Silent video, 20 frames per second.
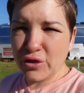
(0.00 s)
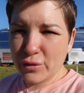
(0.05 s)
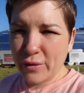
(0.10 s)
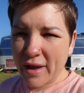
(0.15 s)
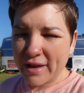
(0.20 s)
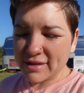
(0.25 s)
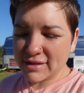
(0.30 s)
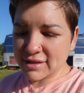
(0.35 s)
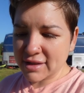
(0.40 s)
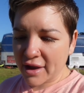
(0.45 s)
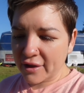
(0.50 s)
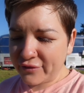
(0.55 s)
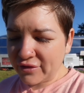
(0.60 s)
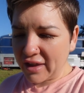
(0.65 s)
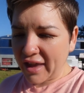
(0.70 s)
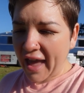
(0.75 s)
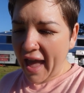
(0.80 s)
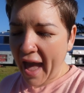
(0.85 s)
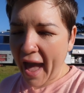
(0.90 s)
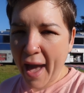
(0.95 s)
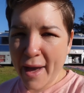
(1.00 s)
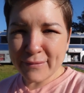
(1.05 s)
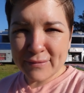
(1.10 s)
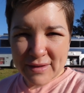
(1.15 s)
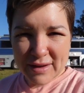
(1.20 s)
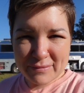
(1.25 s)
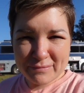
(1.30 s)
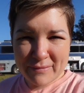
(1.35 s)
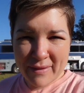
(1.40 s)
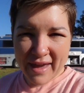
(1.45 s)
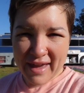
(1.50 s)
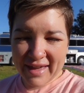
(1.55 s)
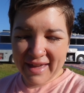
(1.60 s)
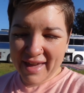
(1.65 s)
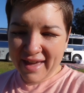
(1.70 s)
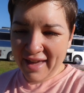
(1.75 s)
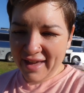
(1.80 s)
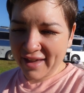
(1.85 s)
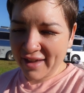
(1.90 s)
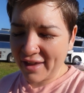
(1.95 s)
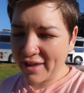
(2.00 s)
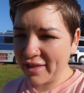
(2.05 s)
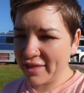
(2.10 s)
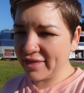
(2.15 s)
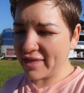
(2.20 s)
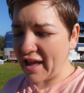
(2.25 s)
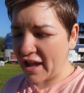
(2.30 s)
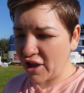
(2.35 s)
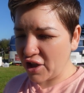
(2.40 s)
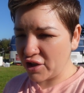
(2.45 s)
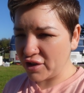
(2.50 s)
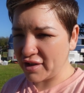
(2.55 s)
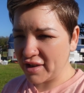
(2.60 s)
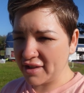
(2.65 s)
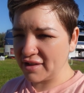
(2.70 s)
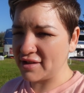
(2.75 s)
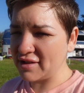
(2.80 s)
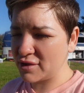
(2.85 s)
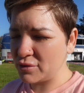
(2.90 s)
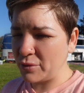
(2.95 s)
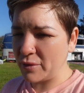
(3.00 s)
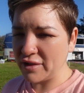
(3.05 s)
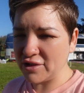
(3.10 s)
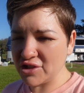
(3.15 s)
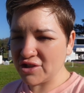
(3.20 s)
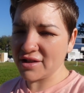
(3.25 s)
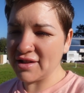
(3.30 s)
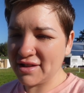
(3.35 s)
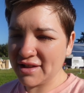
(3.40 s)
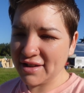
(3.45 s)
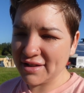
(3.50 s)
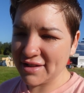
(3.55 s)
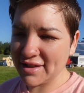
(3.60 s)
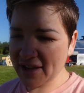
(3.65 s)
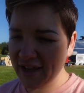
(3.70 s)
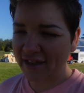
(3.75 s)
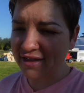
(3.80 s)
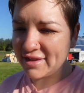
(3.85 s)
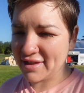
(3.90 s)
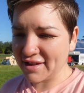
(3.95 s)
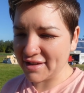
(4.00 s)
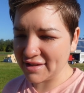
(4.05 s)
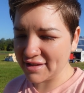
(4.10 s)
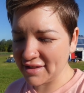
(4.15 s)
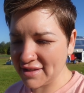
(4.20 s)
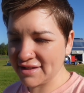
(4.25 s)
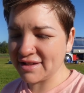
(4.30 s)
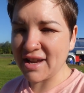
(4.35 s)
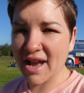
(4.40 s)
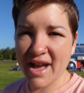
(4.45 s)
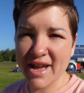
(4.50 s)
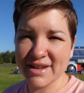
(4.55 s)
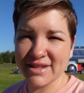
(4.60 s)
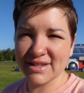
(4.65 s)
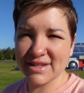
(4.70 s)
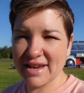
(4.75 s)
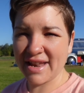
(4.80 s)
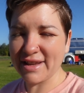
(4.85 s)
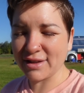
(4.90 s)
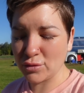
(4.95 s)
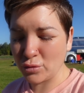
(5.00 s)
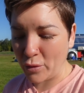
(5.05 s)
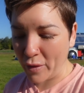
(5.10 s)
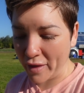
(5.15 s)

the rest of the cabinet making. Thank goodness we just need to get this done. Today's